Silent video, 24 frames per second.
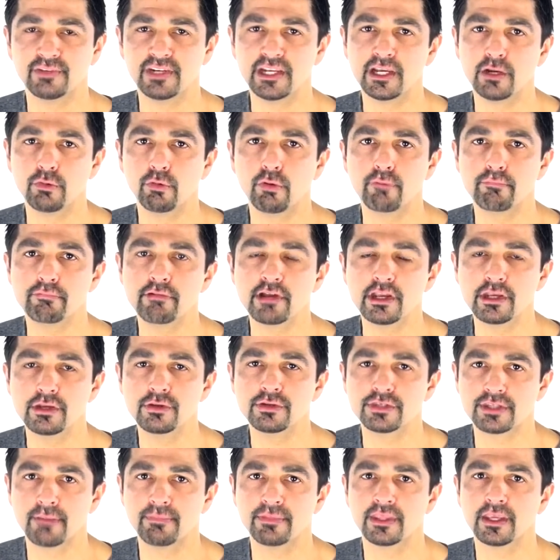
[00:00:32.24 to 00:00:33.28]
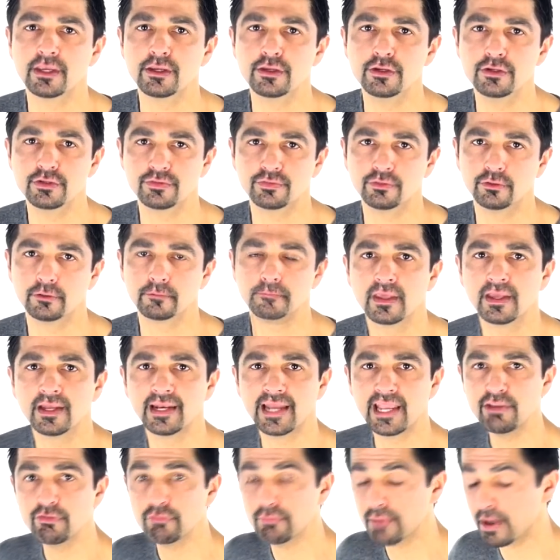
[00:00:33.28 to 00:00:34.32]
video will bring you something useful.
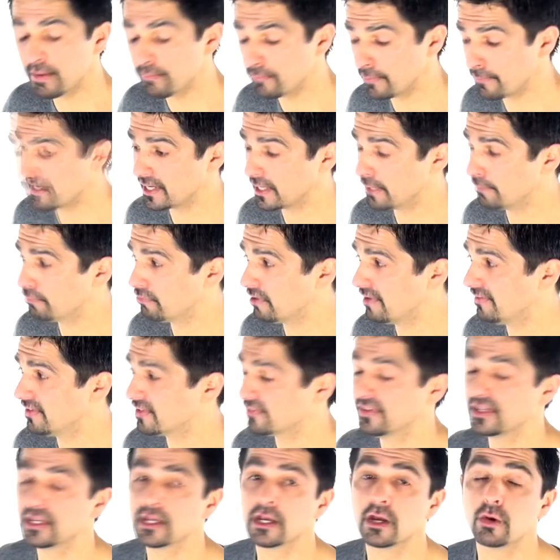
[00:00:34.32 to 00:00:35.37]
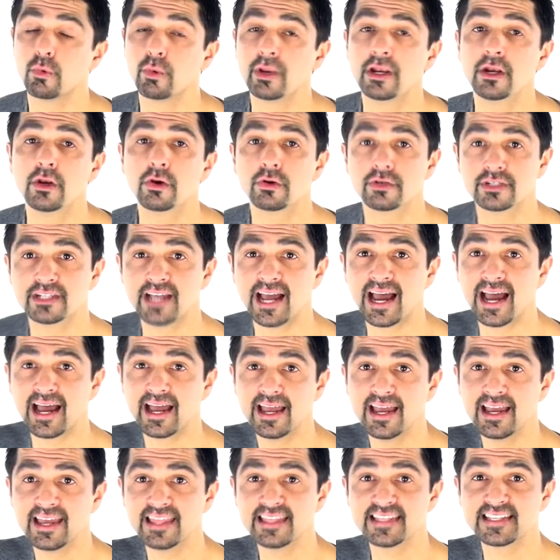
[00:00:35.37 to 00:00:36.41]
Now you remember in a previous video we looked at
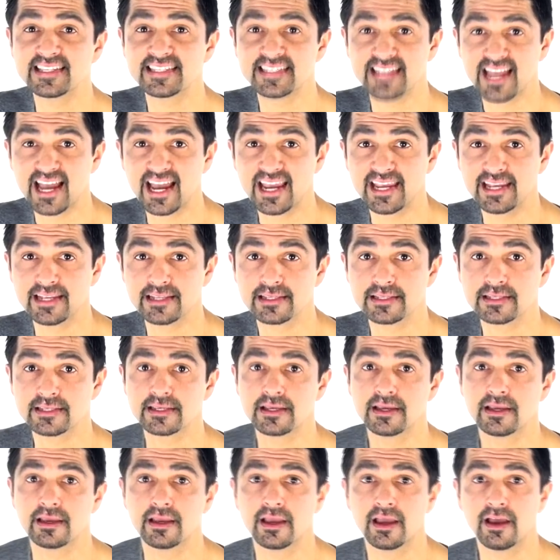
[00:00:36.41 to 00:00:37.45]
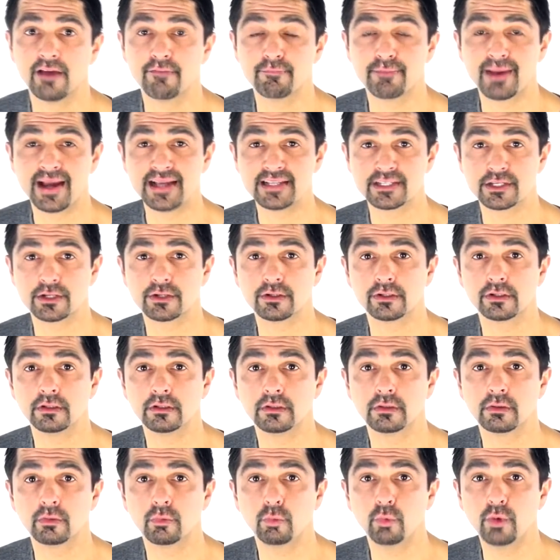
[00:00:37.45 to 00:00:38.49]
the science of
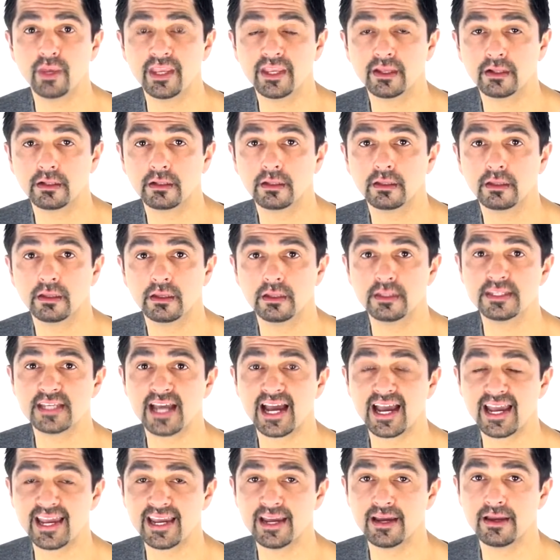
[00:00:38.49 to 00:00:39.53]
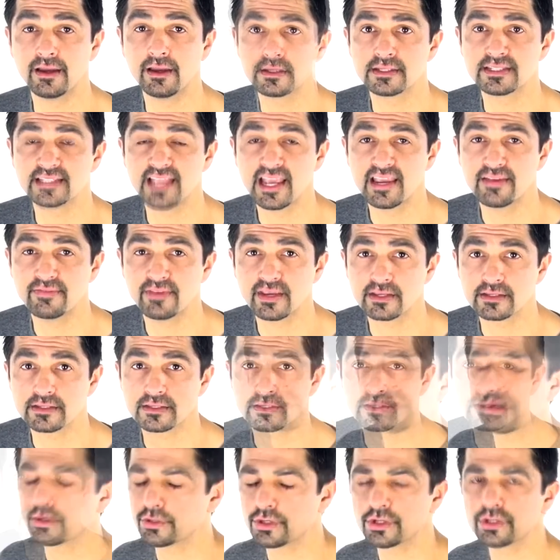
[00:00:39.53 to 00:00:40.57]
bicycle, wheel and tyre savings.
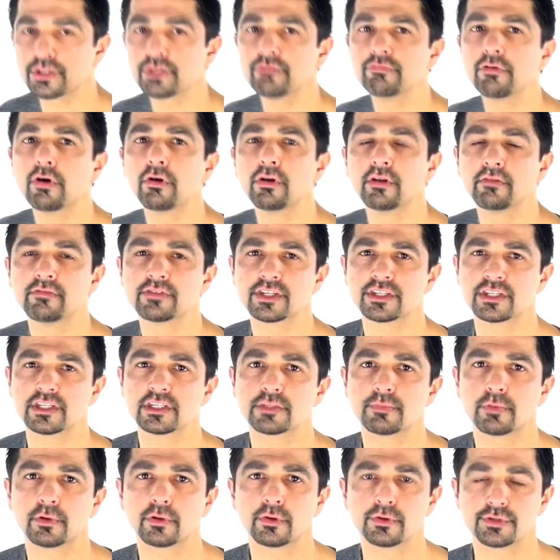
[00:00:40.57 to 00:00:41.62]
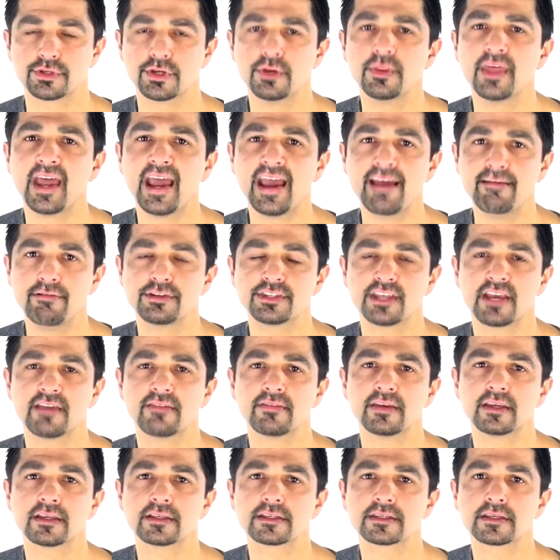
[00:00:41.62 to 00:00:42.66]
Not just the rolling resistance but also the aero
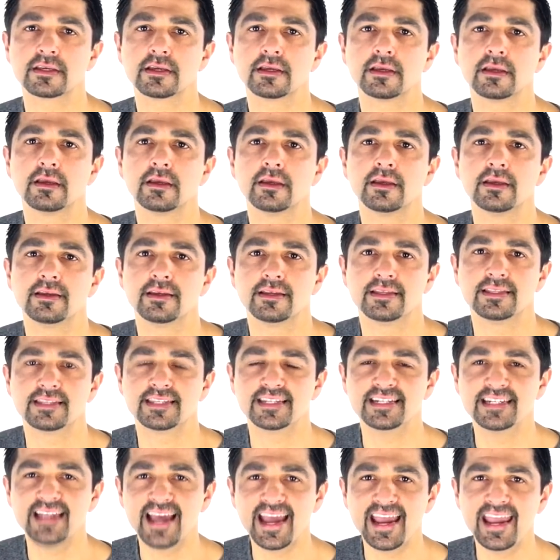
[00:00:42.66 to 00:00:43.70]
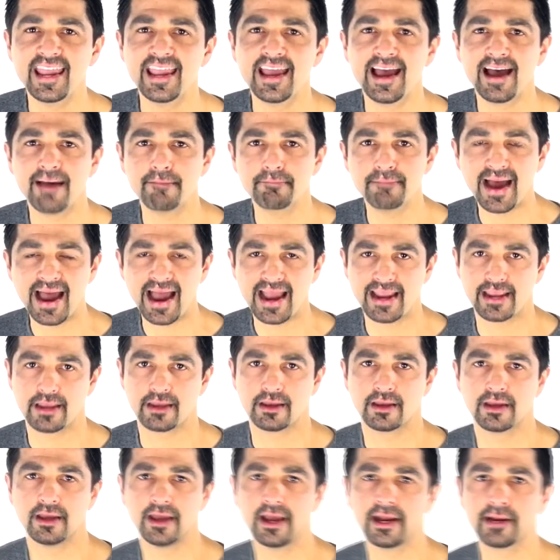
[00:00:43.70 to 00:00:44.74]
savings. Today I'm back
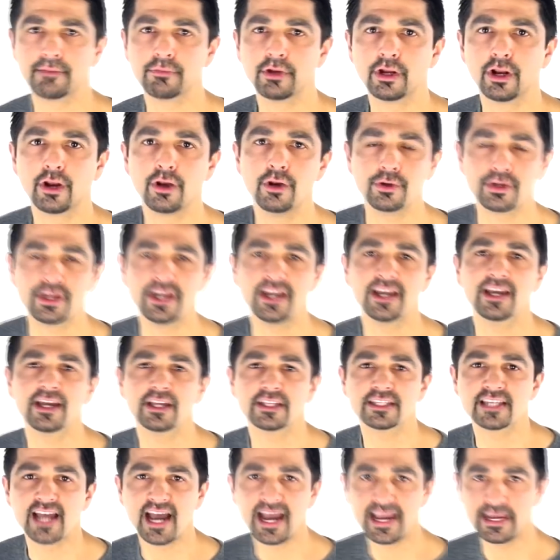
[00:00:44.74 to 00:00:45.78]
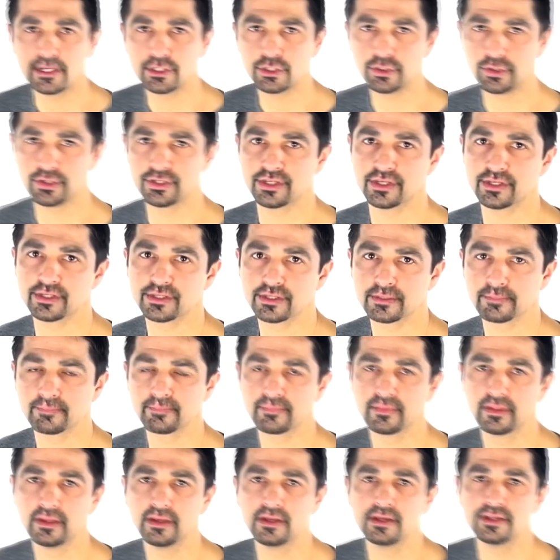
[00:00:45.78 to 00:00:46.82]
and I'm going to look at tyre choices.
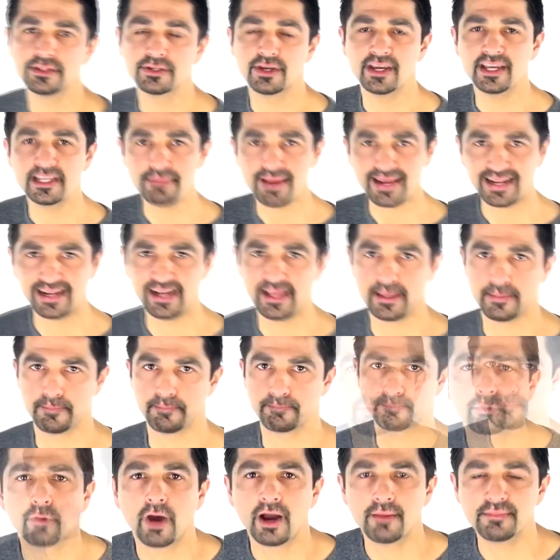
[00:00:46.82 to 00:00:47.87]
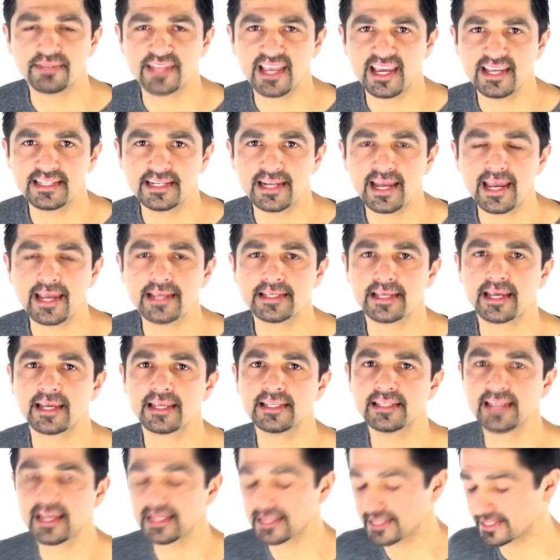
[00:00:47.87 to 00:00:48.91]
So here's my claim. What I'm saying today is I can
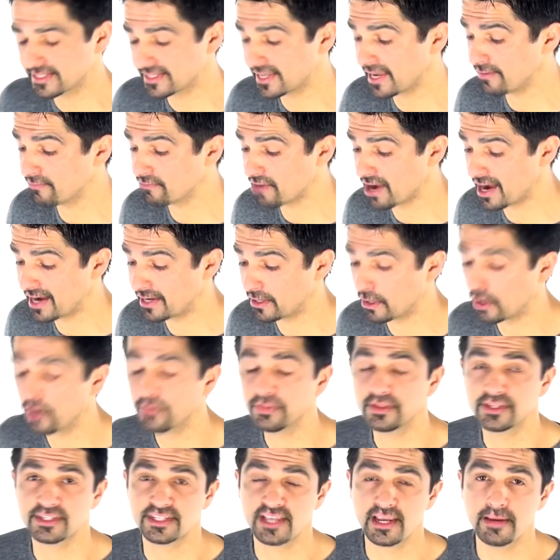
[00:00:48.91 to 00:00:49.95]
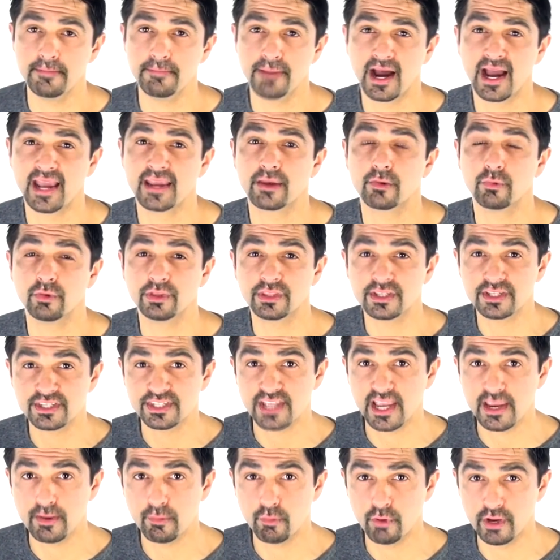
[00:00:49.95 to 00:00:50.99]
take the same rider on the same bike with the
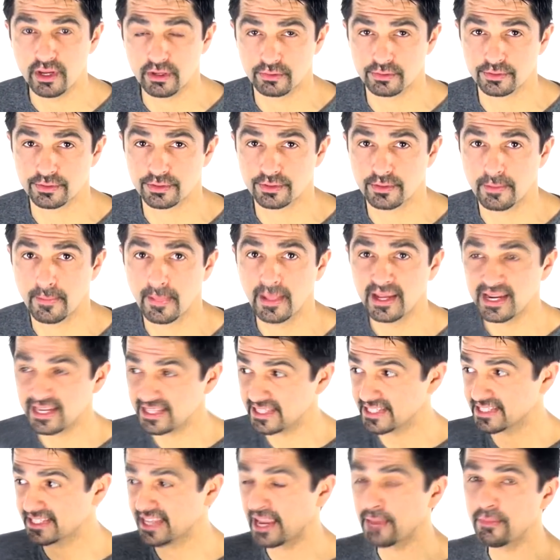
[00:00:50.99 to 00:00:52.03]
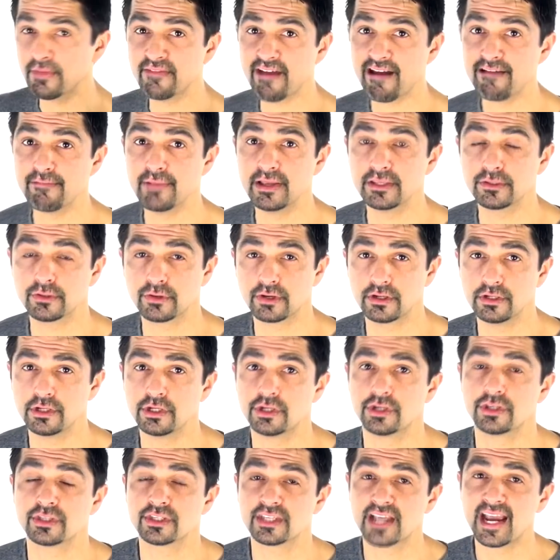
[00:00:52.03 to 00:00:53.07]
same wheels in the same environmental
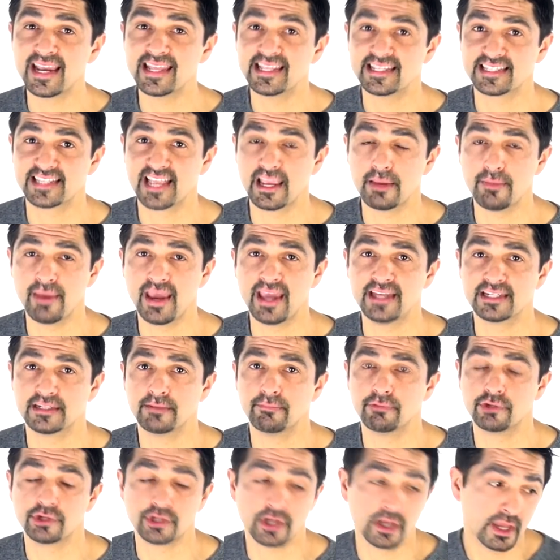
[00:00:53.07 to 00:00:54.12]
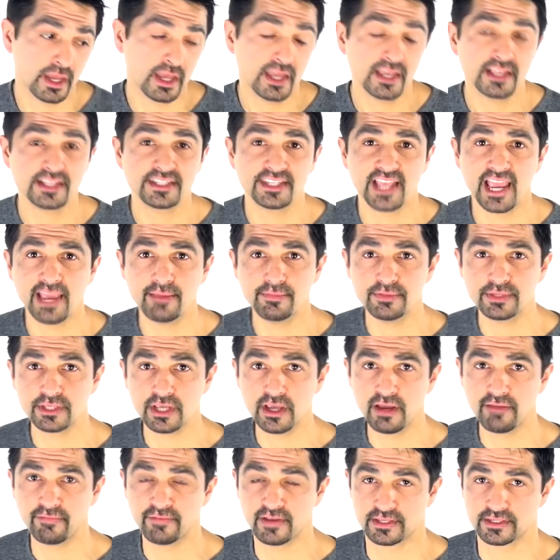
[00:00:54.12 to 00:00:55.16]
conditions, i.e. the same air temperature, same
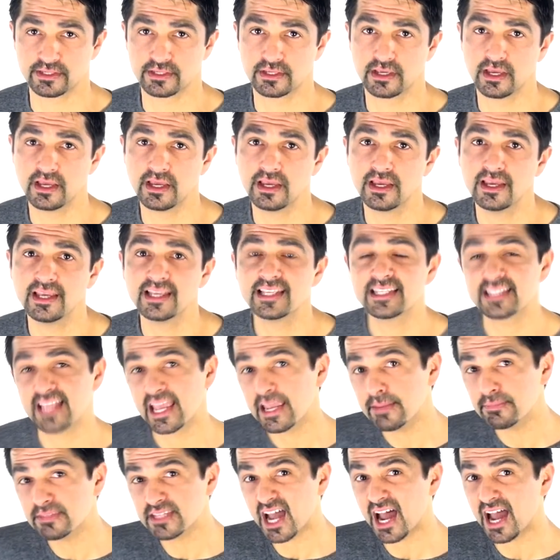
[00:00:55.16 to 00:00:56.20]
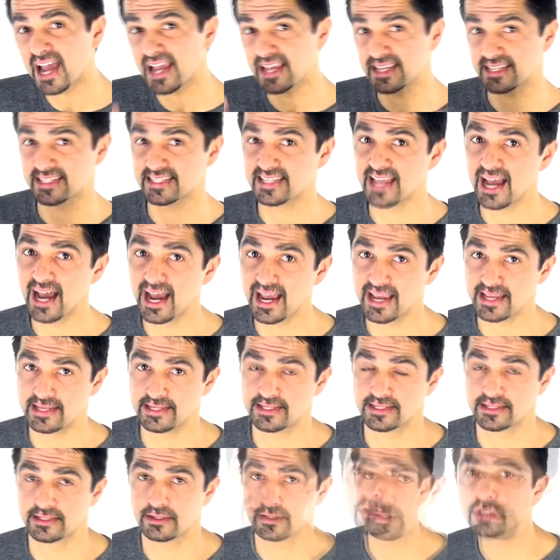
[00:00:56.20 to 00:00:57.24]
surface, same tyre
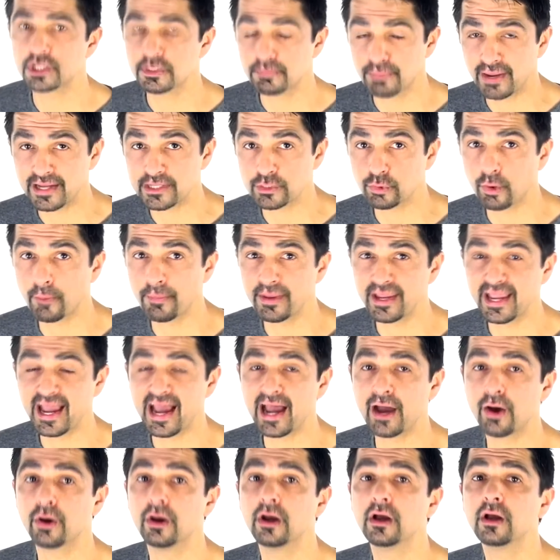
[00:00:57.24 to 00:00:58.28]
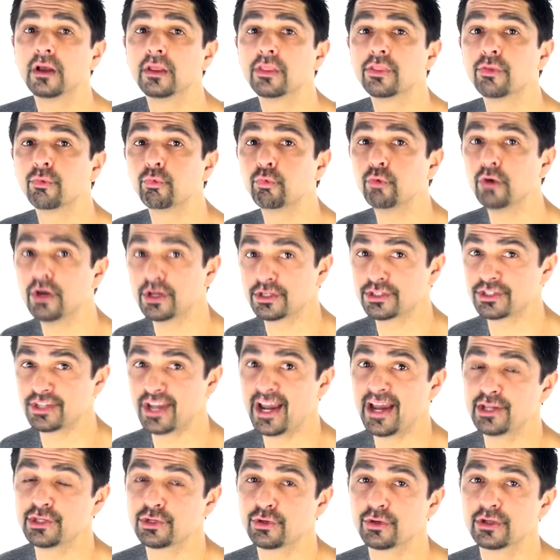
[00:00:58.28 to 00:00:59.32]
size, just by swapping out the worst
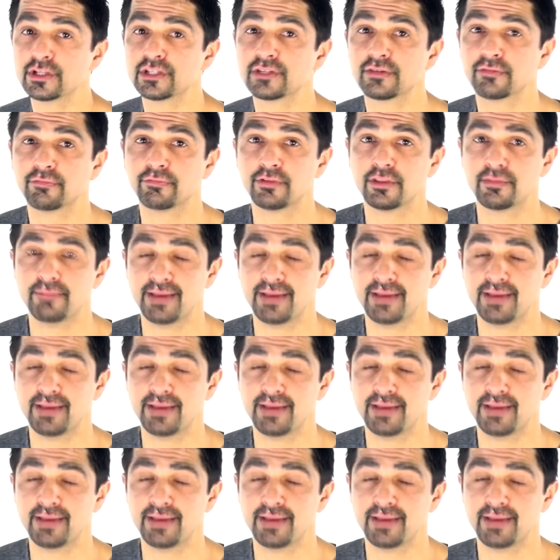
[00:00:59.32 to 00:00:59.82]
tyre choice for the